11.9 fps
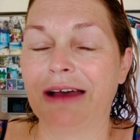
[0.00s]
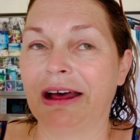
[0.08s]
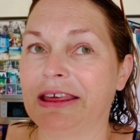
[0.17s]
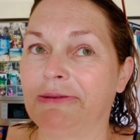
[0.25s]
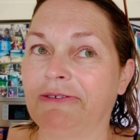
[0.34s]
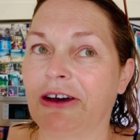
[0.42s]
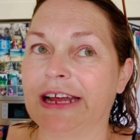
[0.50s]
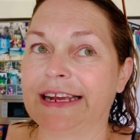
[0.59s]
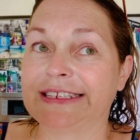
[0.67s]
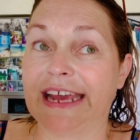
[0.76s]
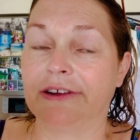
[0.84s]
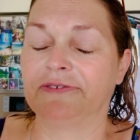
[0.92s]
I think we've got
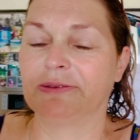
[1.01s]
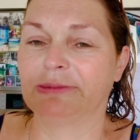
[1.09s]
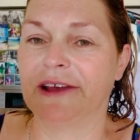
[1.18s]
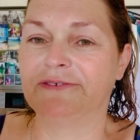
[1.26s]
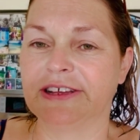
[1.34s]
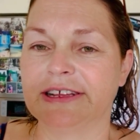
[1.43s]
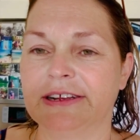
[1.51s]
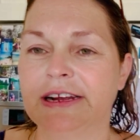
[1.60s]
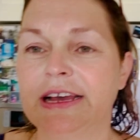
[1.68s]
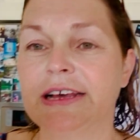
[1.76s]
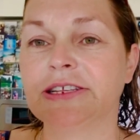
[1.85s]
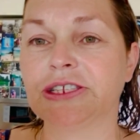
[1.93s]
like 10 of them left at
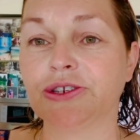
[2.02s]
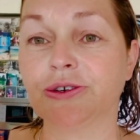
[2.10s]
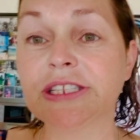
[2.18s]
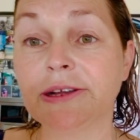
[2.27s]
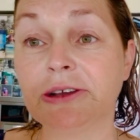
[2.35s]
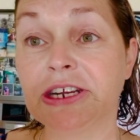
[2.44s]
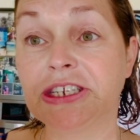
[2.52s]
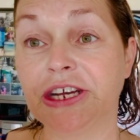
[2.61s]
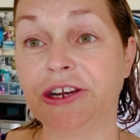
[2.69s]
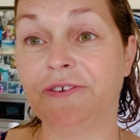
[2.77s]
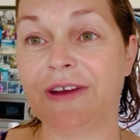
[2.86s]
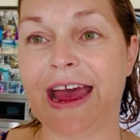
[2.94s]
the store. So I'm going to
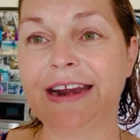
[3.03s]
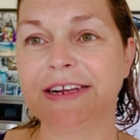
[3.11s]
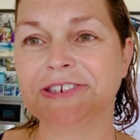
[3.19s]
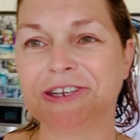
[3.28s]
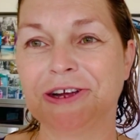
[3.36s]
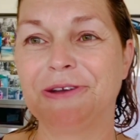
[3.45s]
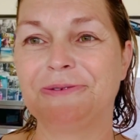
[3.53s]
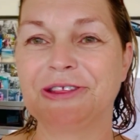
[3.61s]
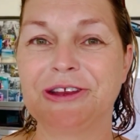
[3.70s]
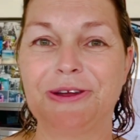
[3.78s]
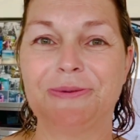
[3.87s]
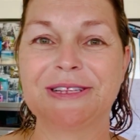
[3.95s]
turn you around and show you what
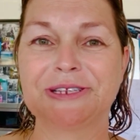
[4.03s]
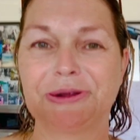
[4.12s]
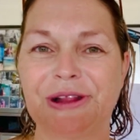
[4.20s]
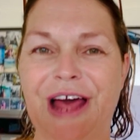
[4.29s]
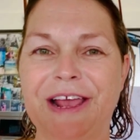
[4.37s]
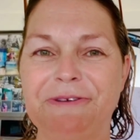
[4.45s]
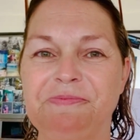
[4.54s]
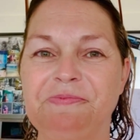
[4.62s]
the new ones look like.